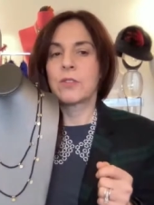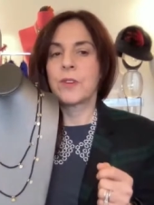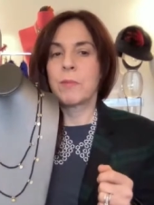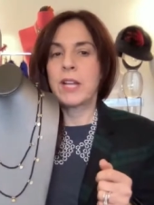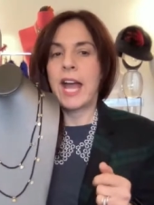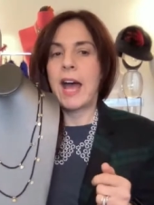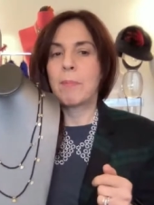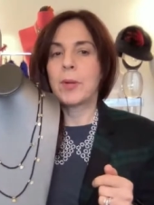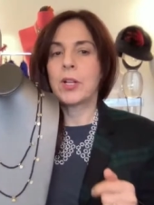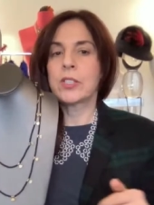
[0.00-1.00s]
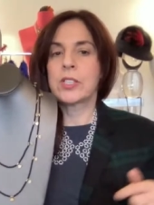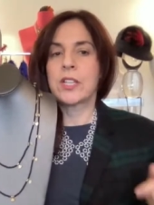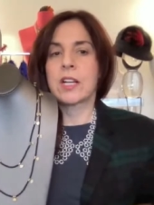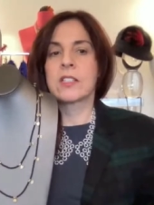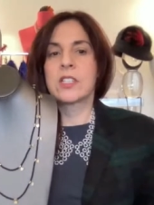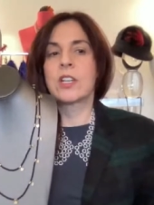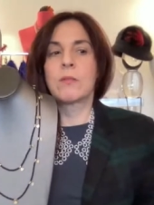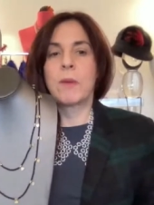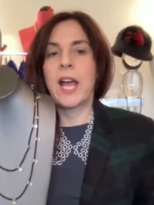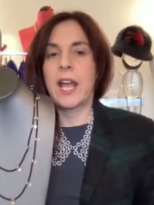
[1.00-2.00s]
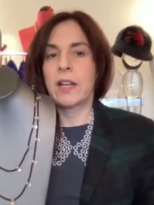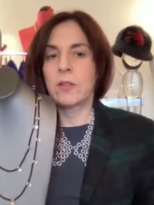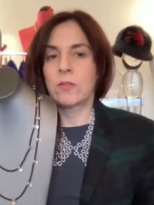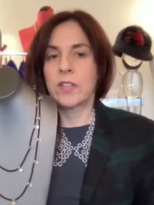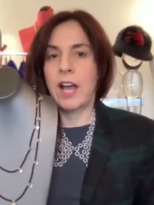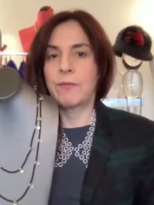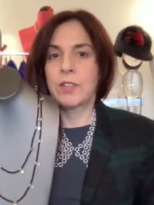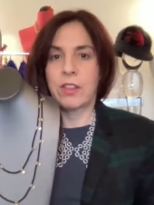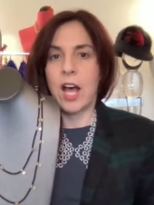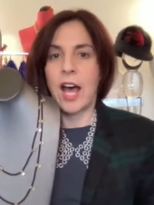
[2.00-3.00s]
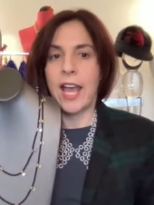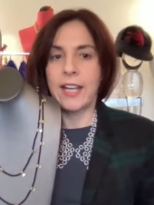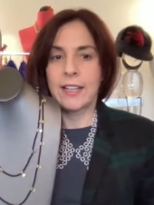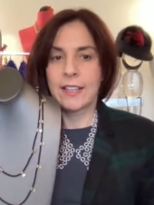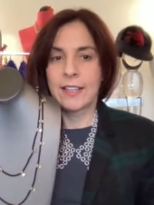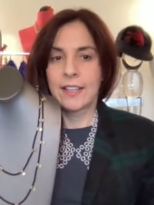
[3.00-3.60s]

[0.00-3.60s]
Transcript: from an apple stuck to my left eye.